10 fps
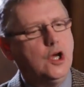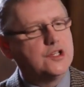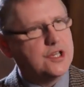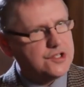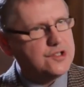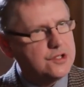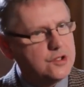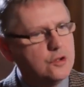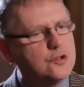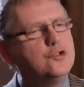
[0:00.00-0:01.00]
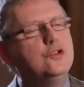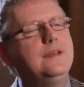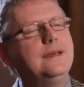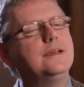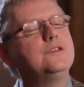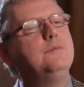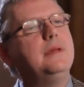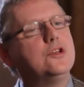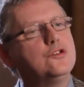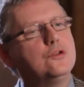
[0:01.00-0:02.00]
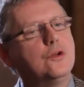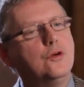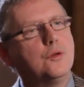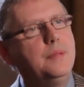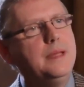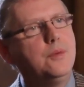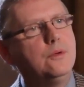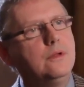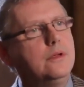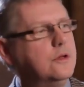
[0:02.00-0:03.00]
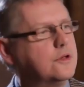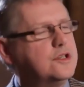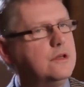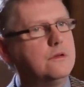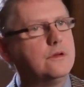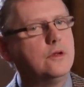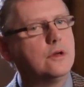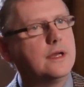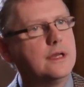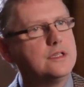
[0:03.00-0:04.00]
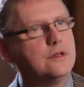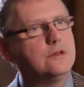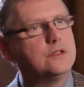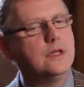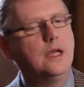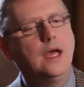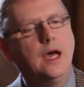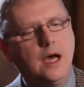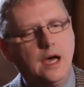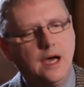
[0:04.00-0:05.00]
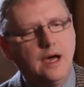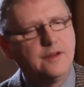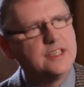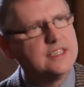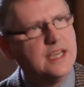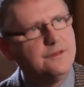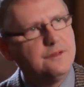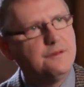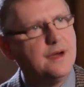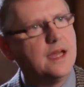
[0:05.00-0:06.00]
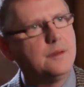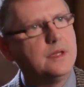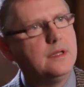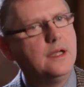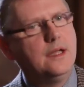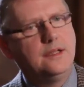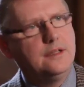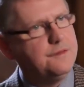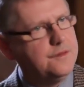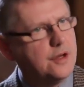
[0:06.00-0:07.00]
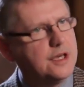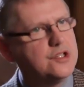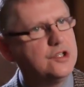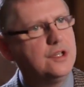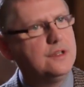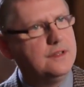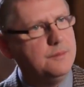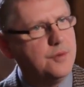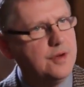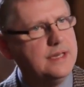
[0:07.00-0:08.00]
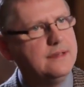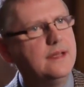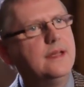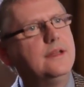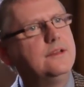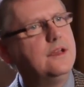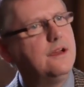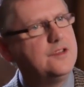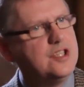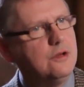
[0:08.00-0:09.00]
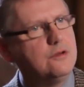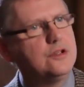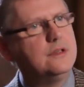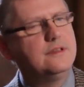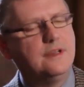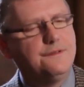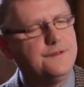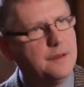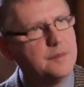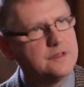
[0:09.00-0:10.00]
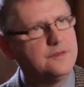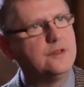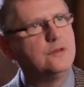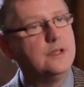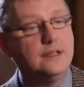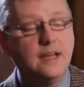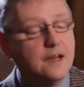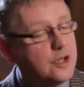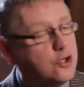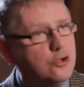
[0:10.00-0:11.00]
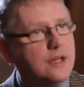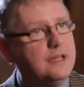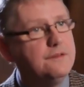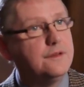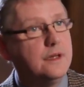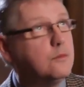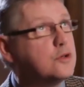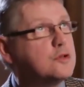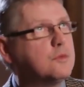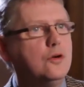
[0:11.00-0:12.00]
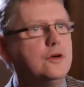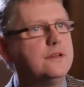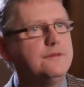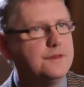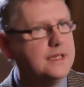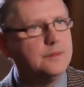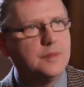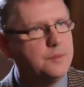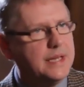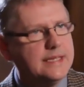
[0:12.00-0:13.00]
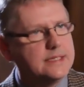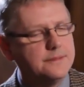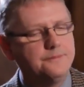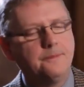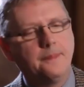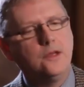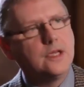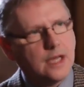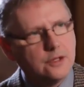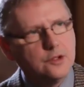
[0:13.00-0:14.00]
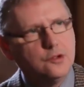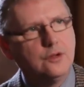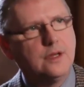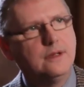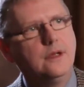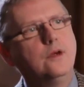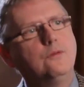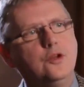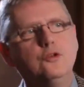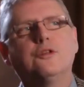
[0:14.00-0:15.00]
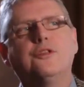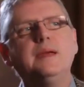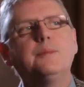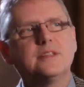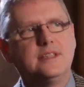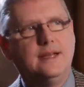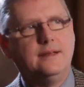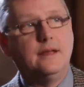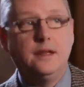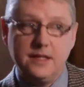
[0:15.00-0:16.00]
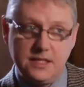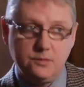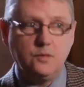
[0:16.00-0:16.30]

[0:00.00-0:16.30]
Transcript: As Christians, our duty is to make sure our people, our children, our grandchildren uh, have a safe environment to flourish, to breed, to have children, to have families of their own, and to have a good life and to worship God in freedom and peace. You cannot do that when you're 3%, and this is